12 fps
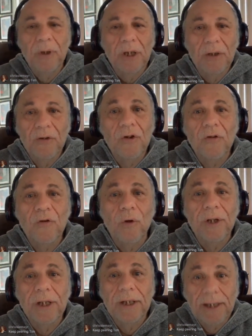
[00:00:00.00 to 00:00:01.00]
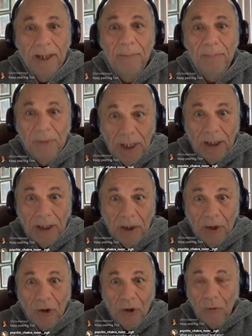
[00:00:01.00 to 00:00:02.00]
It's just called The Tim Dillon
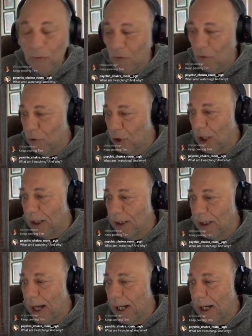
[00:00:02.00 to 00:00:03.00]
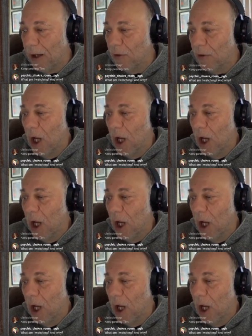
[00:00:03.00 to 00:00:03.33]
Show, so check that out.